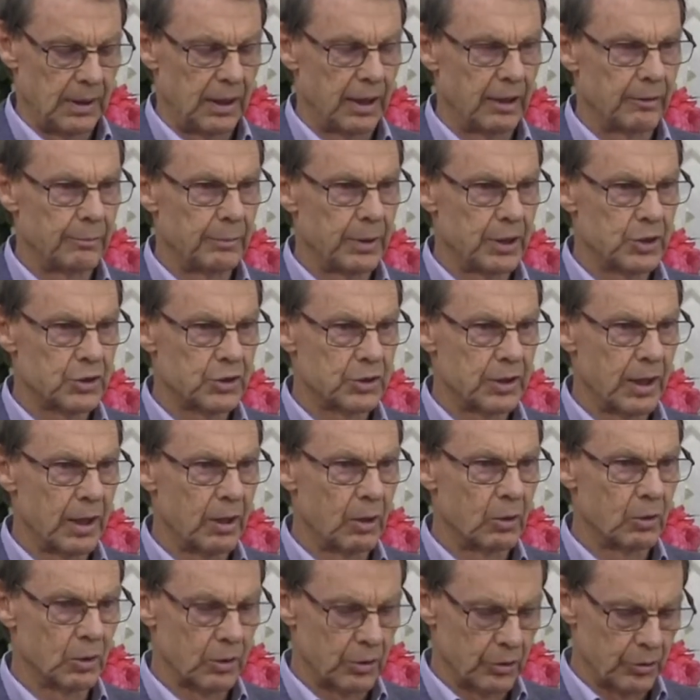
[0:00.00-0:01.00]
I've mentioned
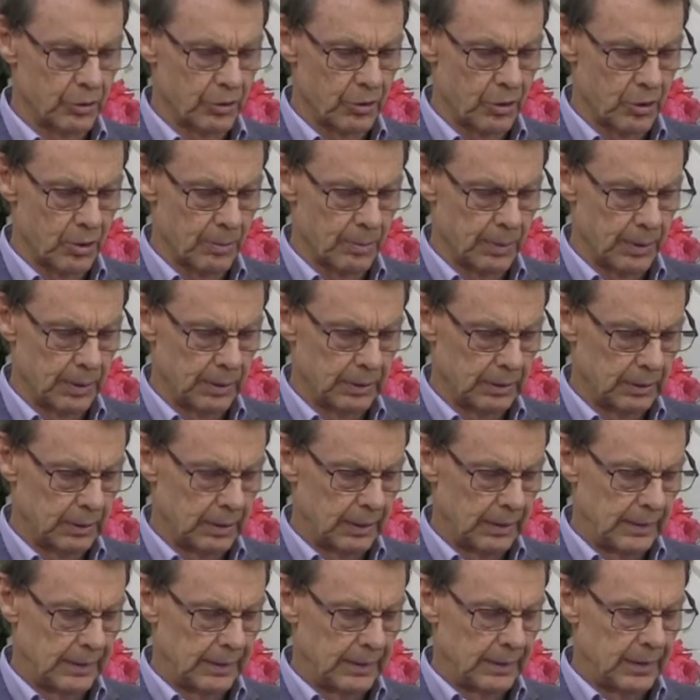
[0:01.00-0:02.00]
our Auckland group.
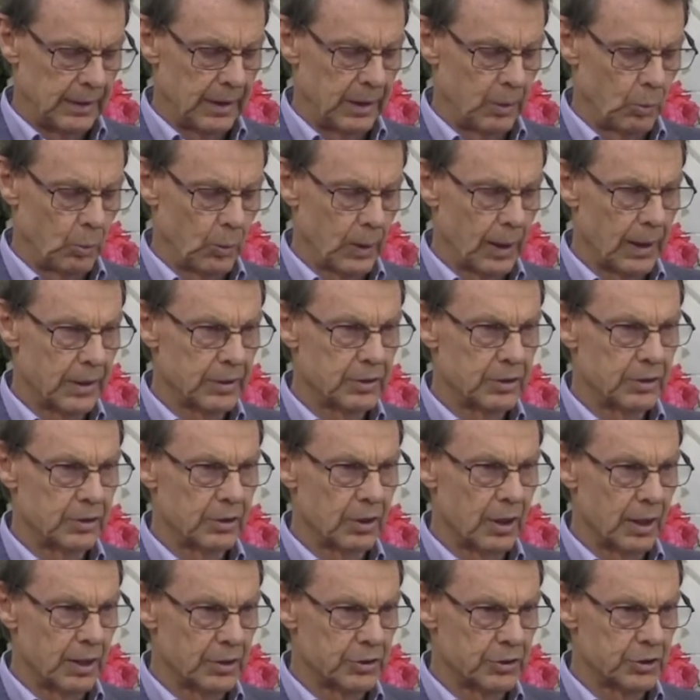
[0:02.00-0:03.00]
In Wellington
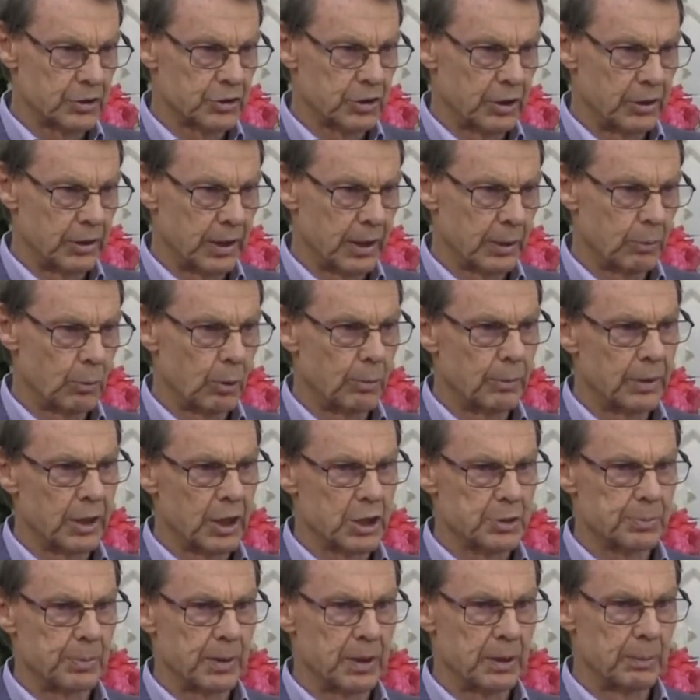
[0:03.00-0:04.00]
Diocese, a young woman
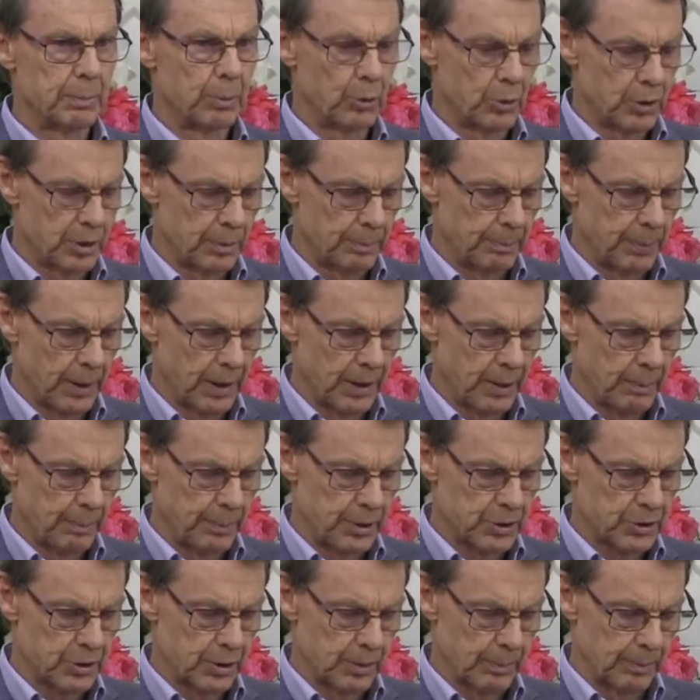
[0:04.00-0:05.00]
has been appointed by the
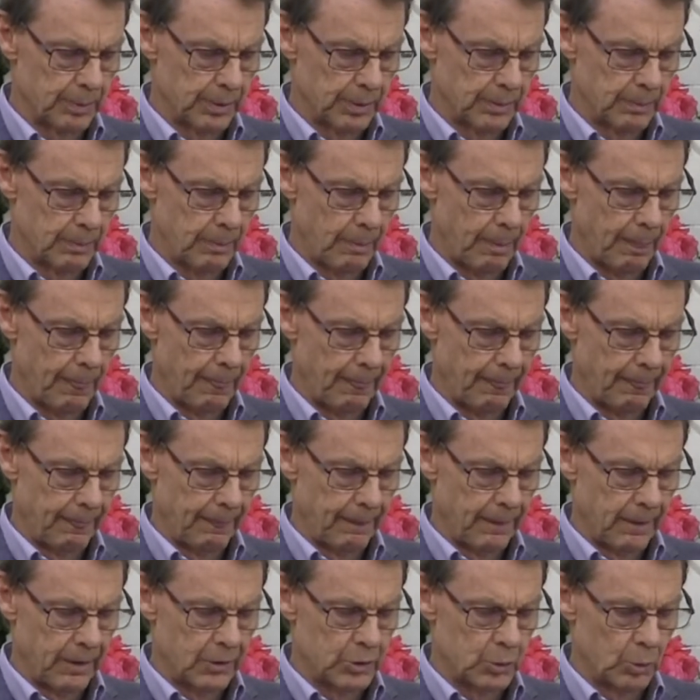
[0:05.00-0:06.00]
bishop
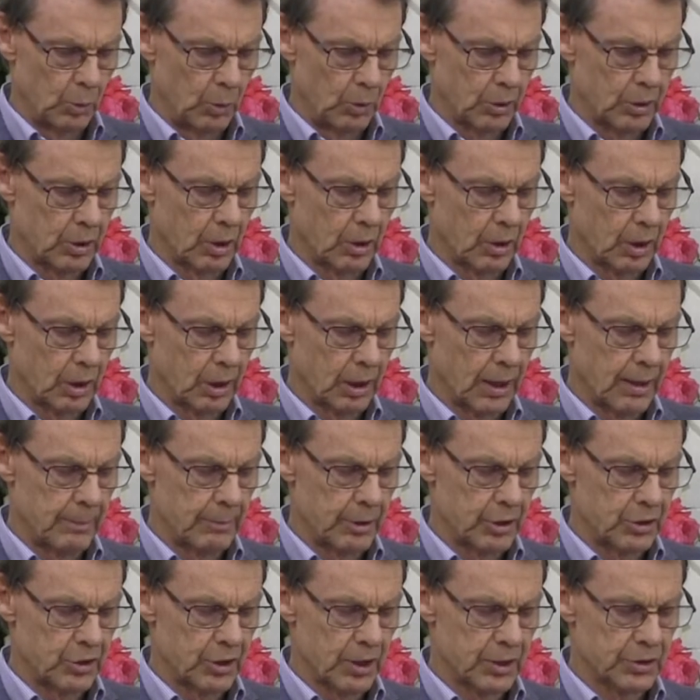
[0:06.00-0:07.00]
to work on
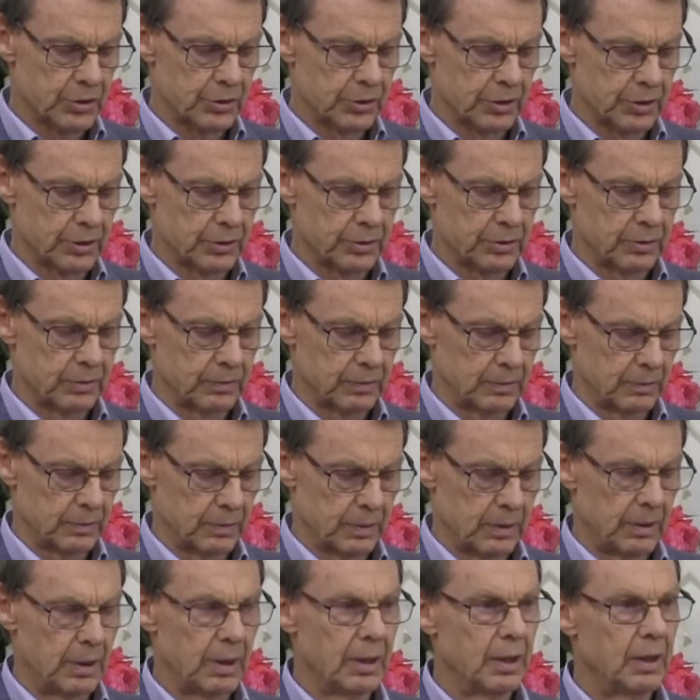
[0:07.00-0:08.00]
climate justice.
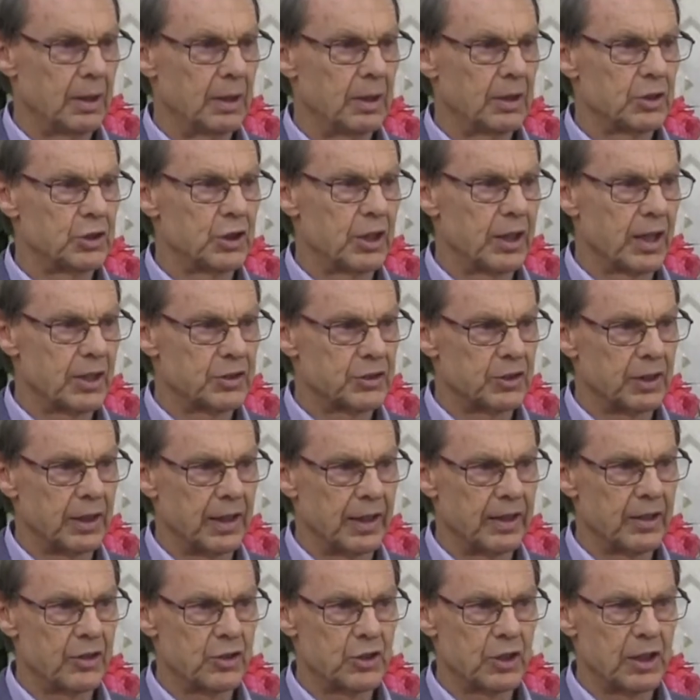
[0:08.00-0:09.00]
She has the
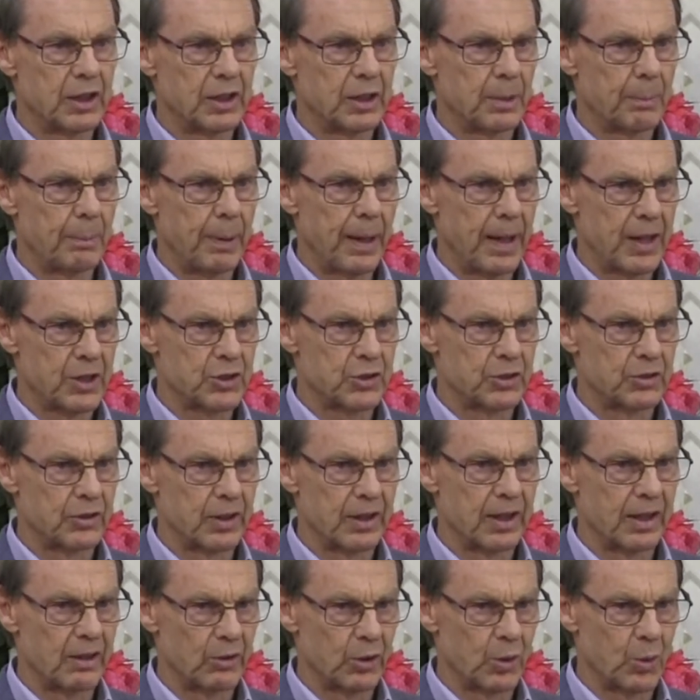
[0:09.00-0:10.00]
energy and the passion
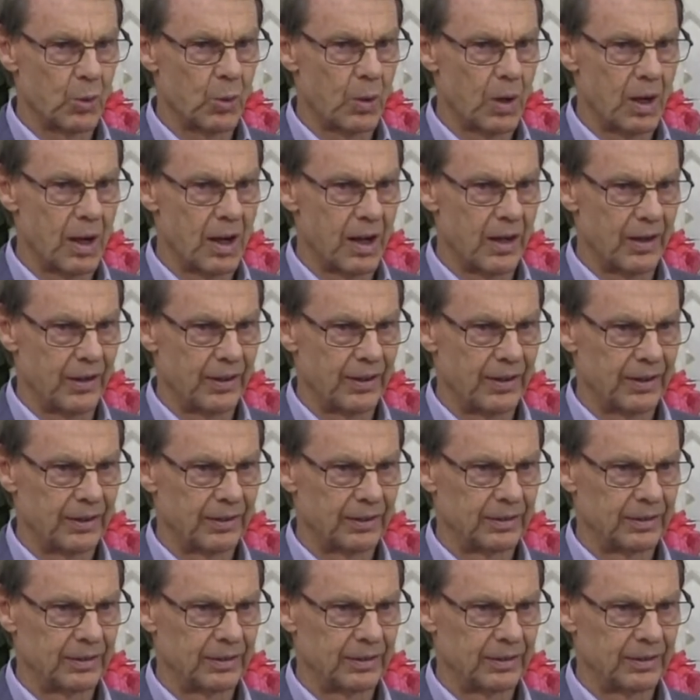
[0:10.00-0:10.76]
that are required.